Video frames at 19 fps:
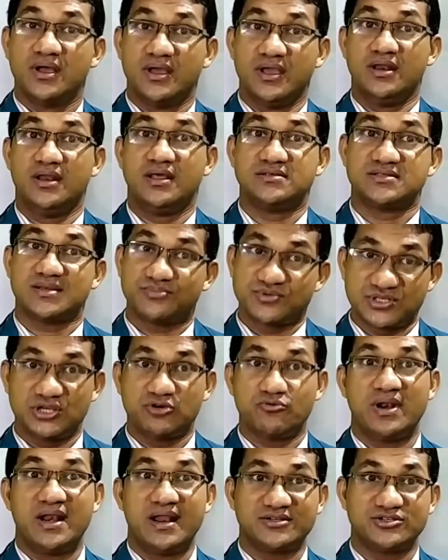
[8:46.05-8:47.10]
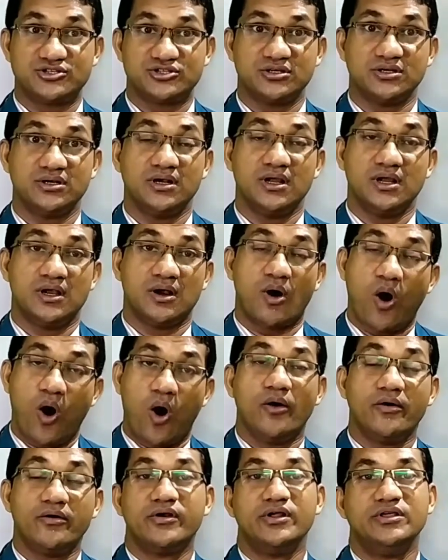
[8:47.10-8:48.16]
In a subsequent lecture
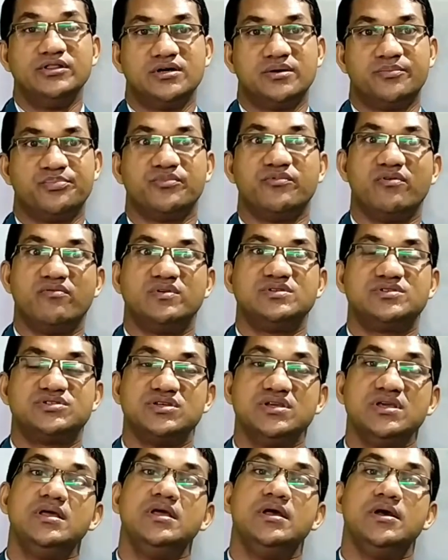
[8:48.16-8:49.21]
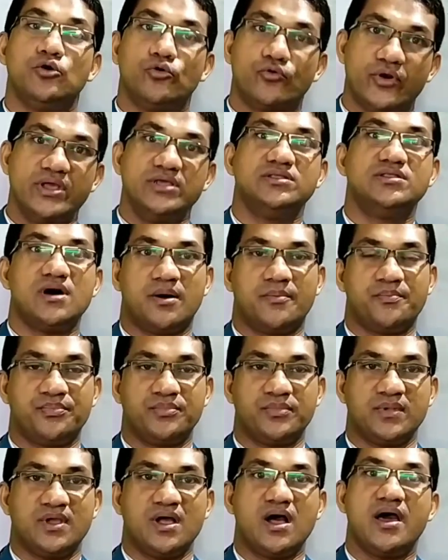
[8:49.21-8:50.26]
on rhythm, we will see rhythm,
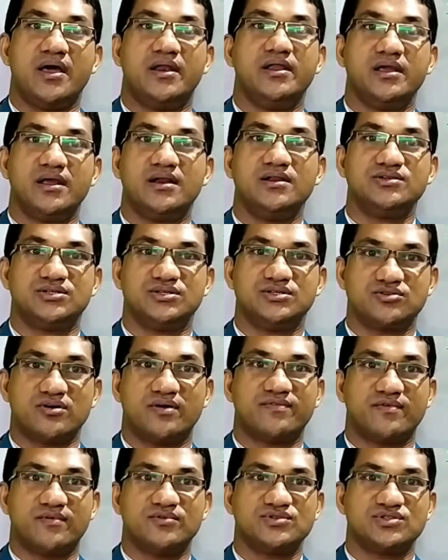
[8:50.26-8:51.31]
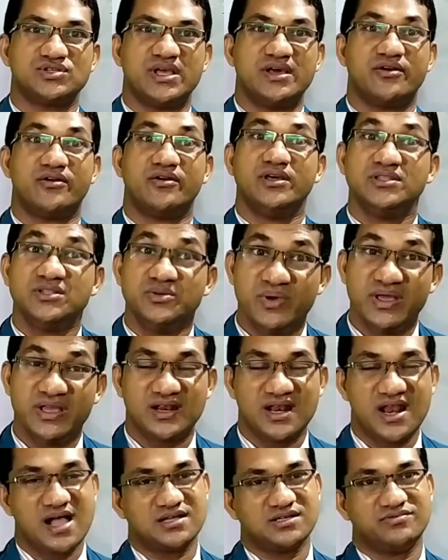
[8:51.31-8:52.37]
and English is, of course, a
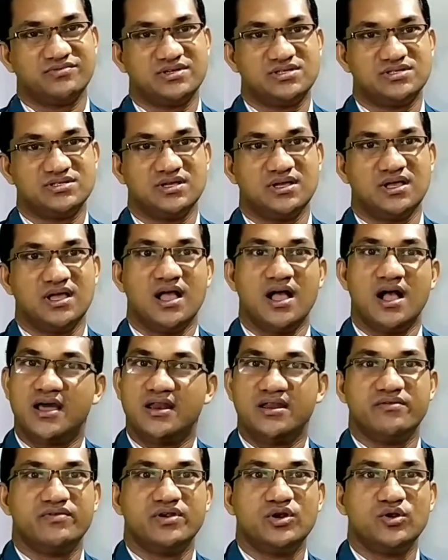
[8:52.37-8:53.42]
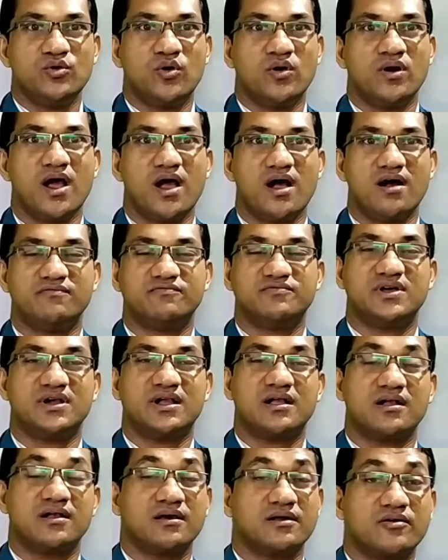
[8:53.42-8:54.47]
rhythmic language, and if you do not have the
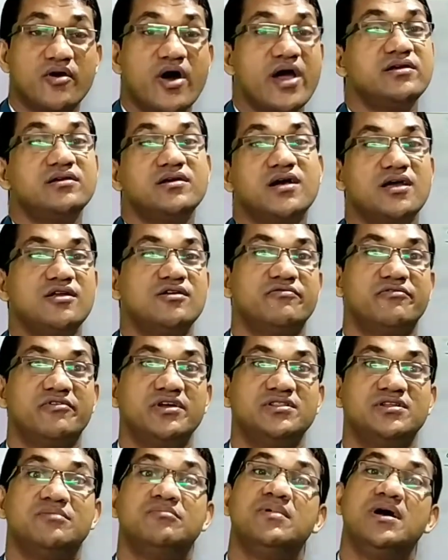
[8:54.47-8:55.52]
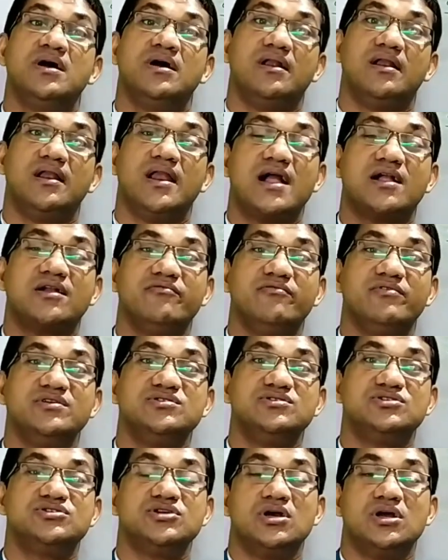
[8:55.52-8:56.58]
right kind of rhythm,
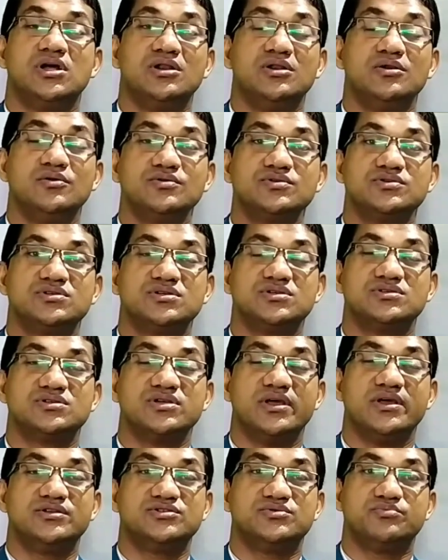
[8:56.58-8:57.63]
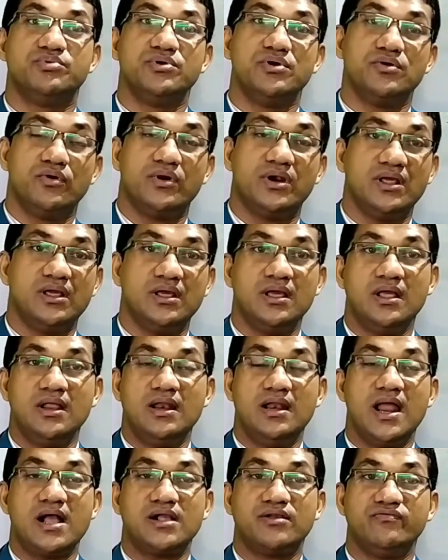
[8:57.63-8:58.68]
language loses its beauty,
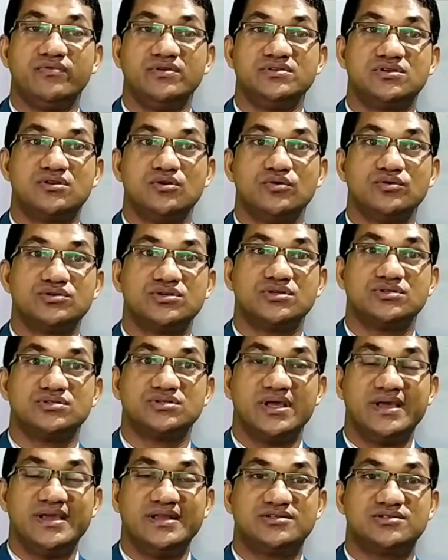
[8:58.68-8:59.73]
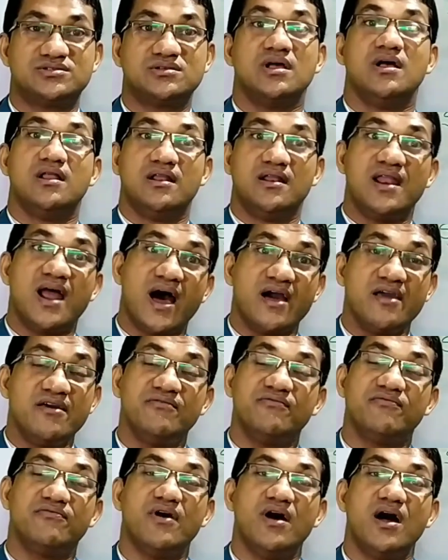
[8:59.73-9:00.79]
language loses its
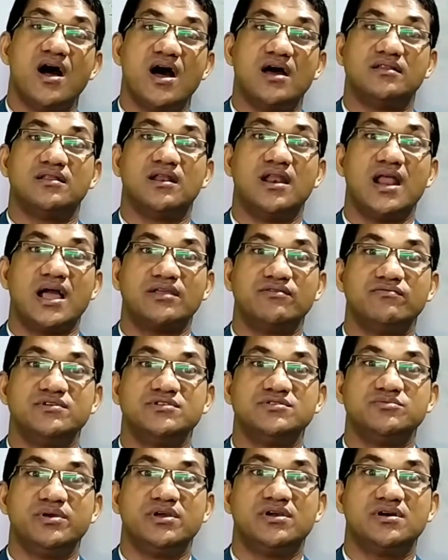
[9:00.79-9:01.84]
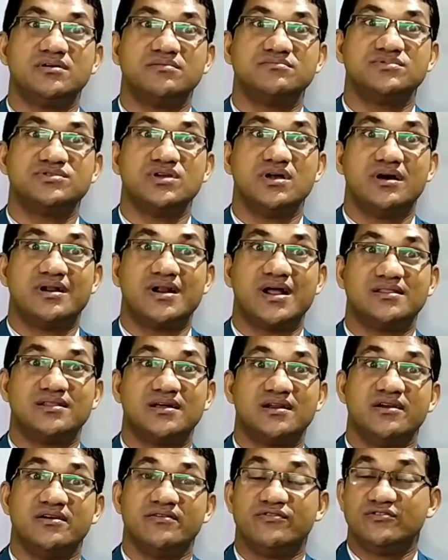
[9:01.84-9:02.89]
life, and the language becomes
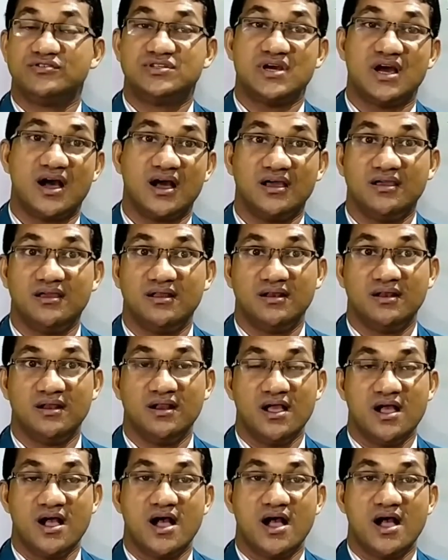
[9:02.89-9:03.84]
rather futile